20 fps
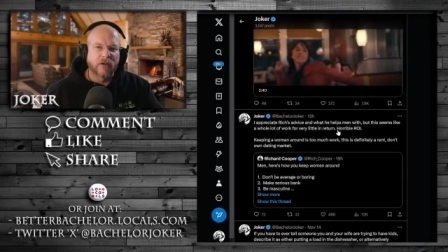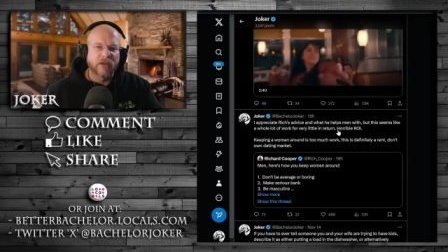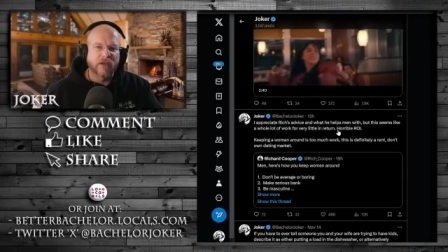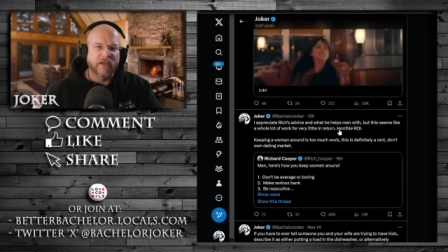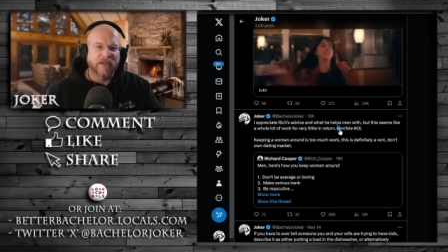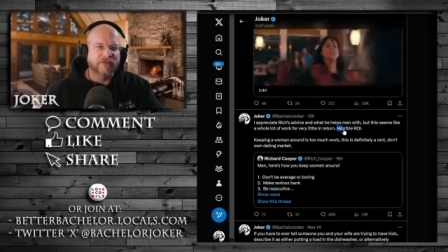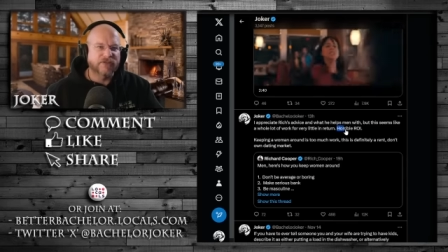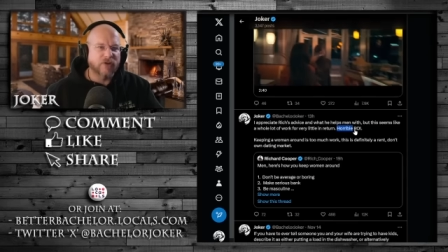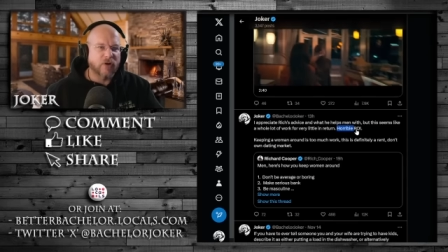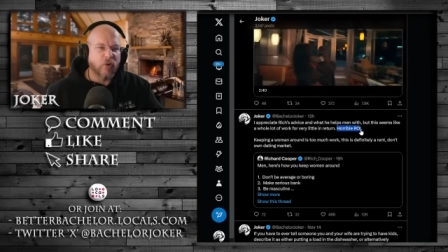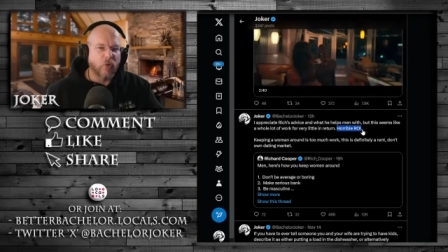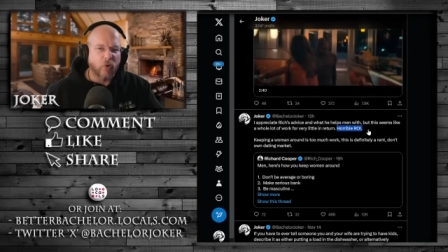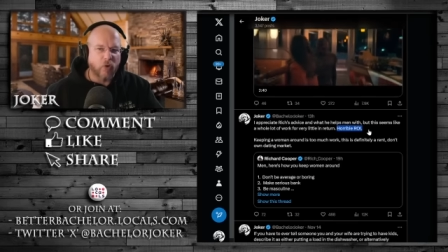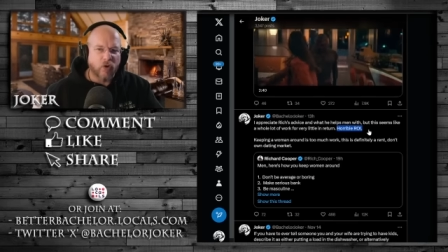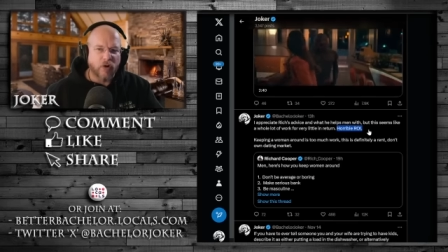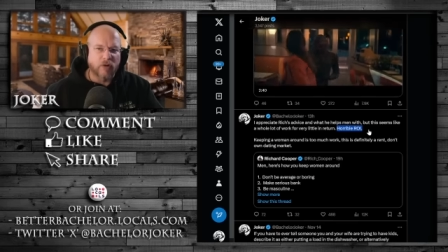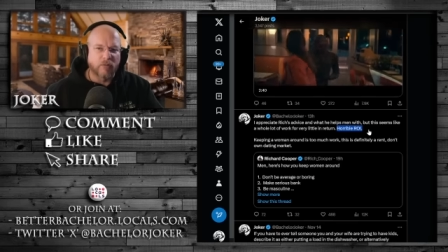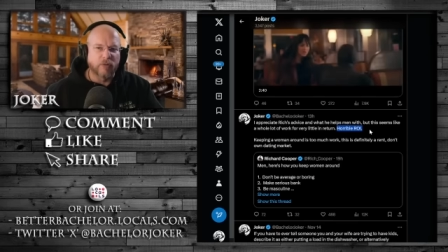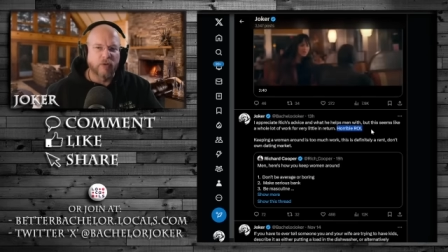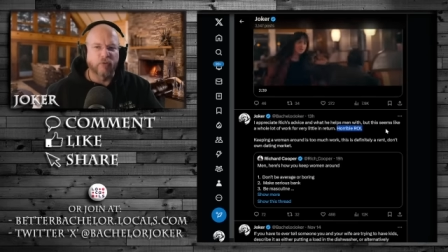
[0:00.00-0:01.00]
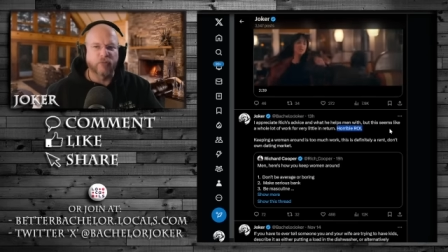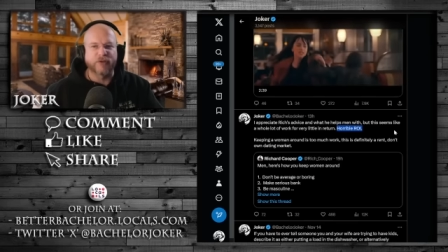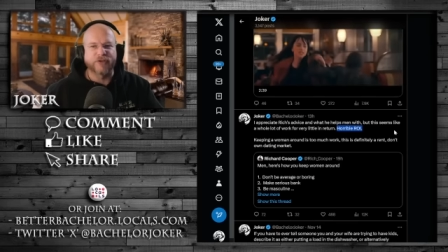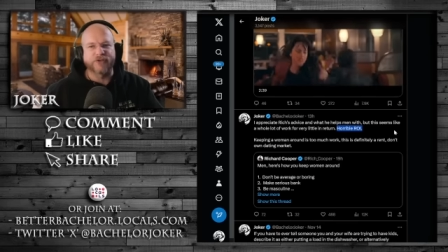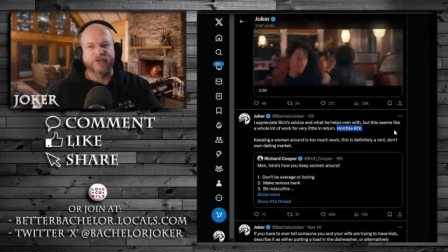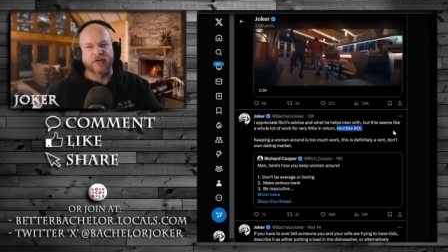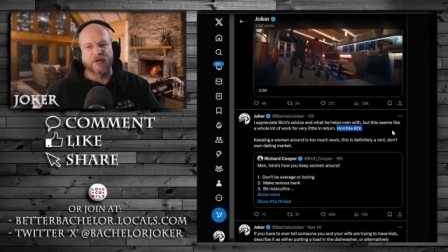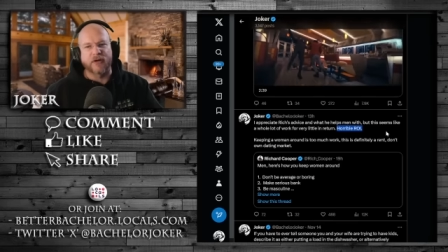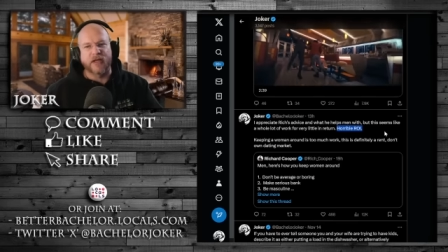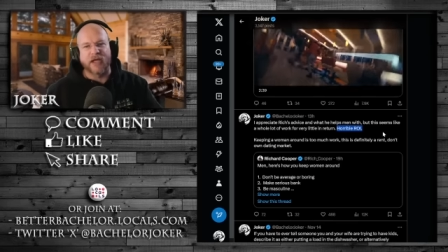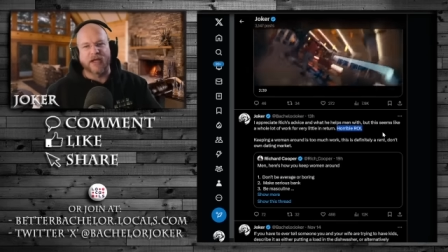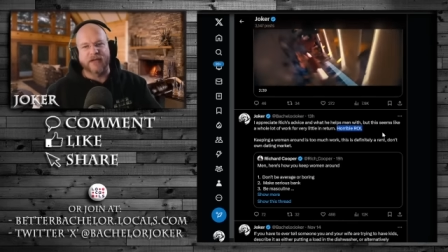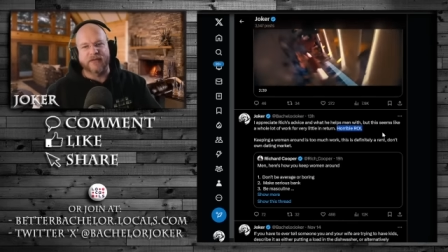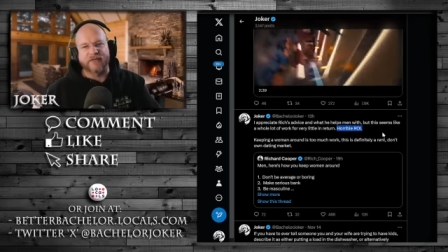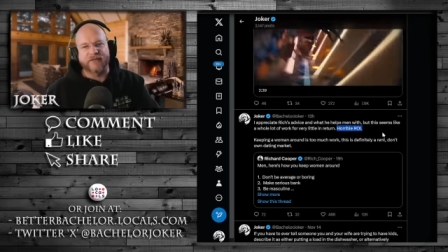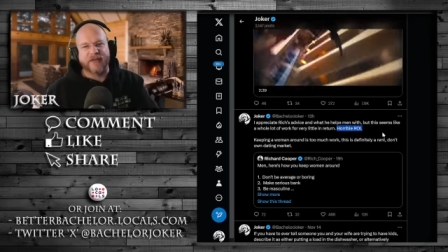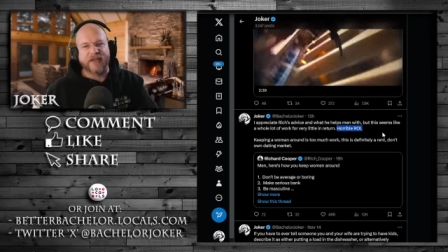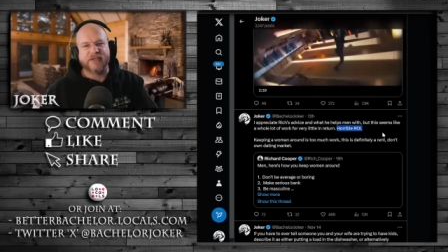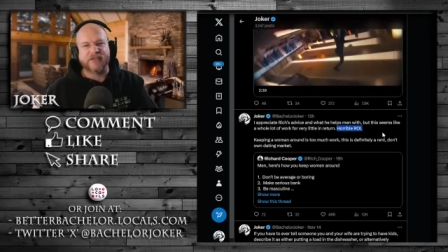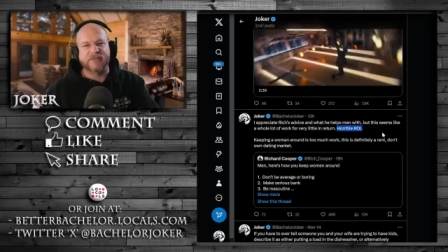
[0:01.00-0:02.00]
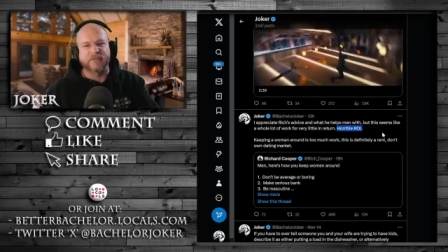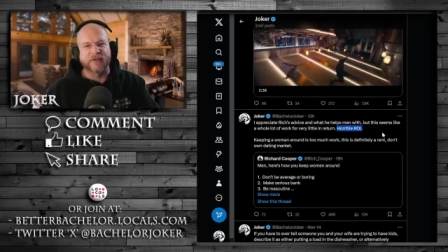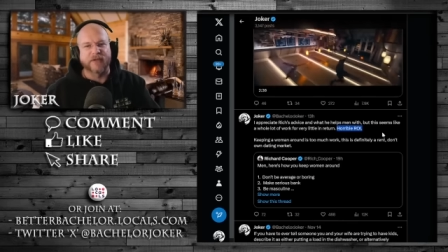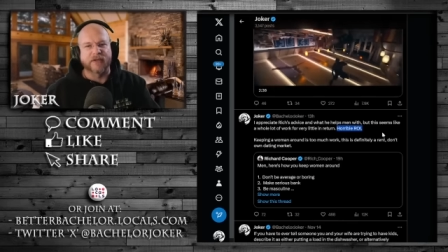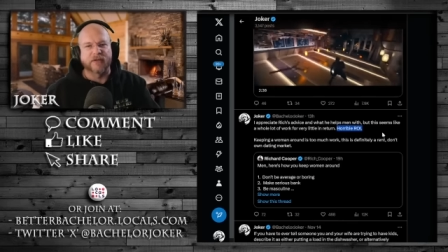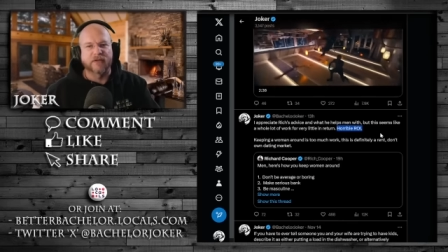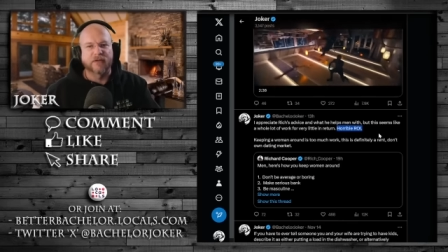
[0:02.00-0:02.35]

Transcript: It's a horrible return on investment.